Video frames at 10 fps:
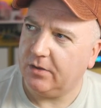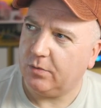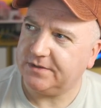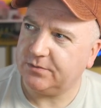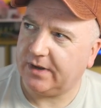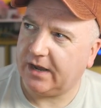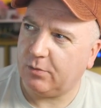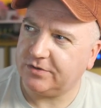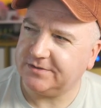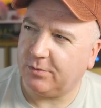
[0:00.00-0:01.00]
what's the one I, I
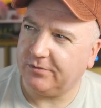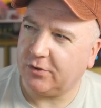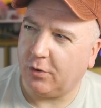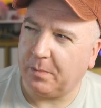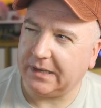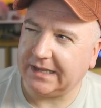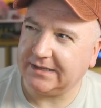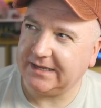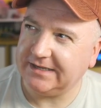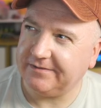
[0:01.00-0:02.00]
watched one called
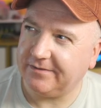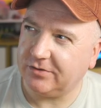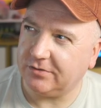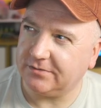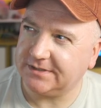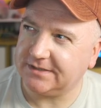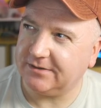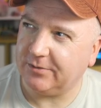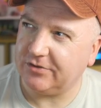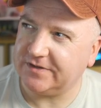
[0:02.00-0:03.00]
Plainly Difficult,
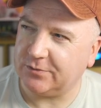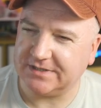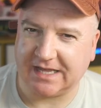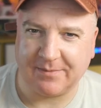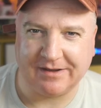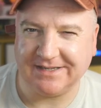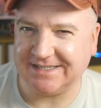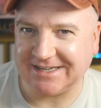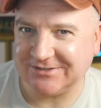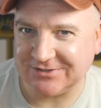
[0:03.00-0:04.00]
which is always like about
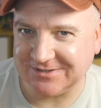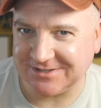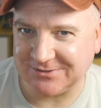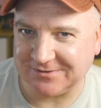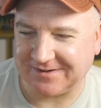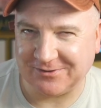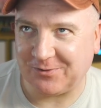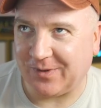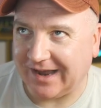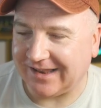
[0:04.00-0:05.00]
disasters and stuff. I don't
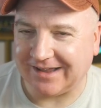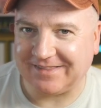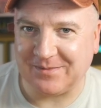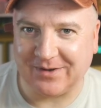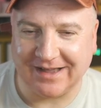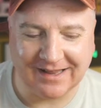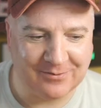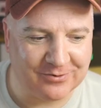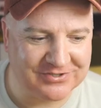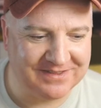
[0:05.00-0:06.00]
know why I like that, but I
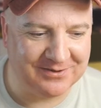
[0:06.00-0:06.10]
like watching